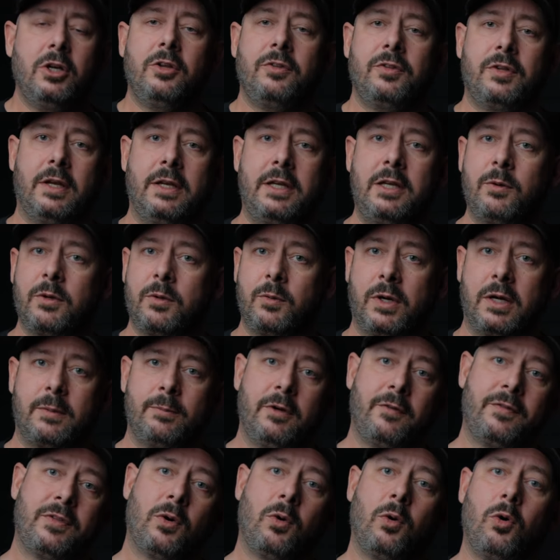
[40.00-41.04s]
then you would want to
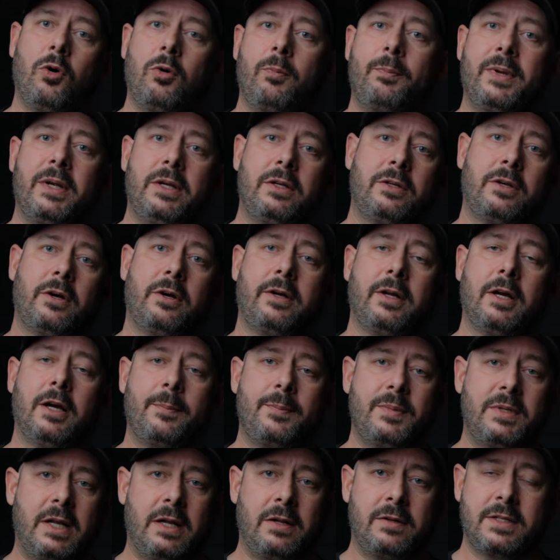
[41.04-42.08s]
move the whole pin guard
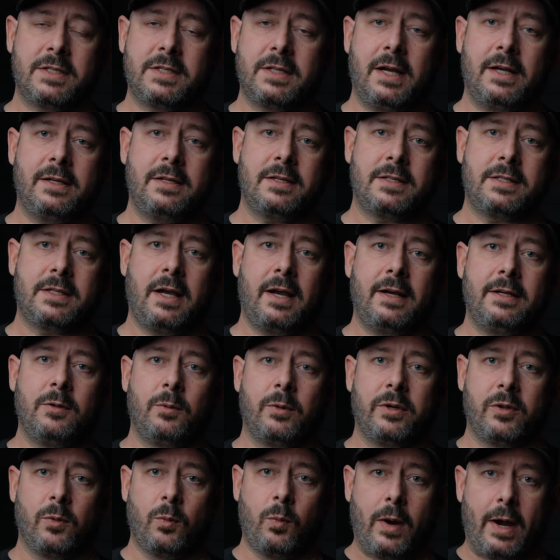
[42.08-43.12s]
up, down, side to side to
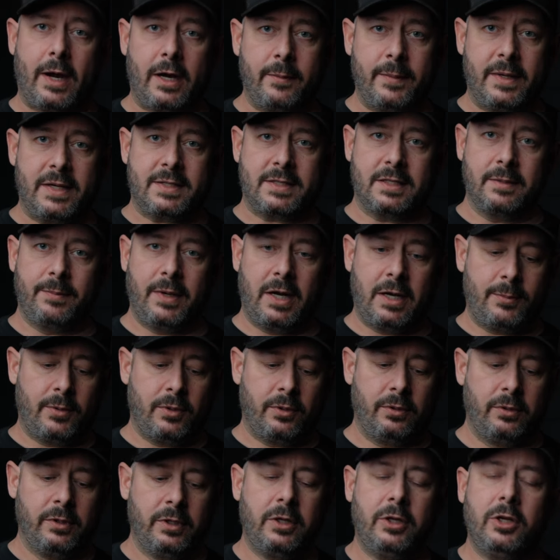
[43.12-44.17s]
where the wire meets the
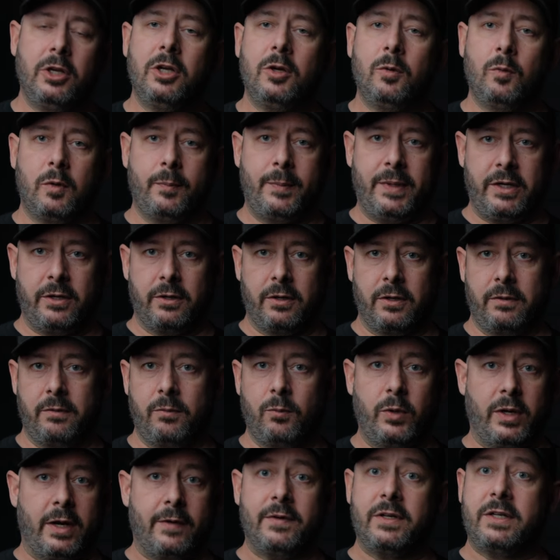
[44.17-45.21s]
bubble would be your
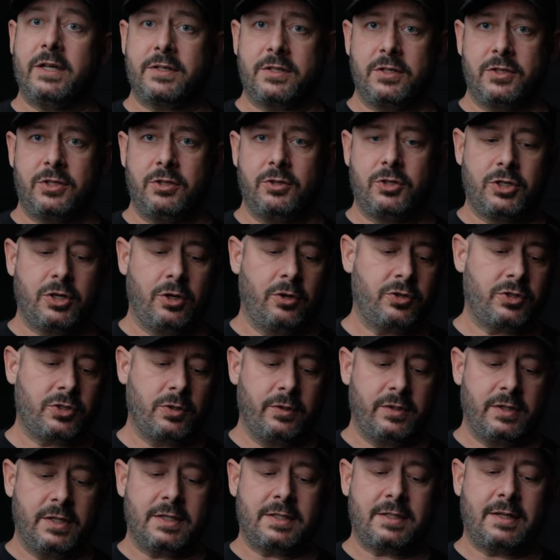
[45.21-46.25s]
whatever distance you chose. So
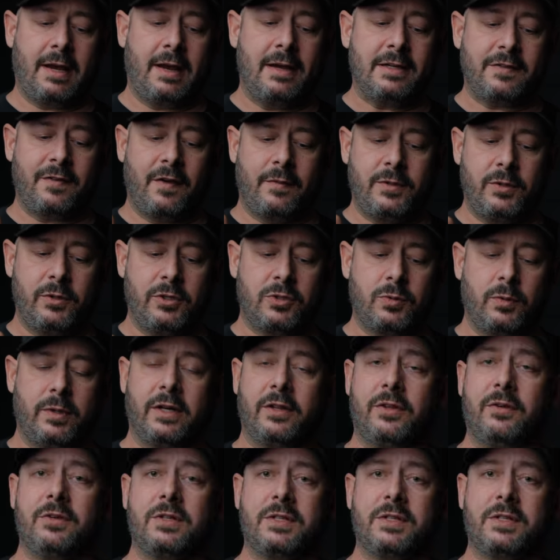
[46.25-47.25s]
in this case, if I'm doing 20 through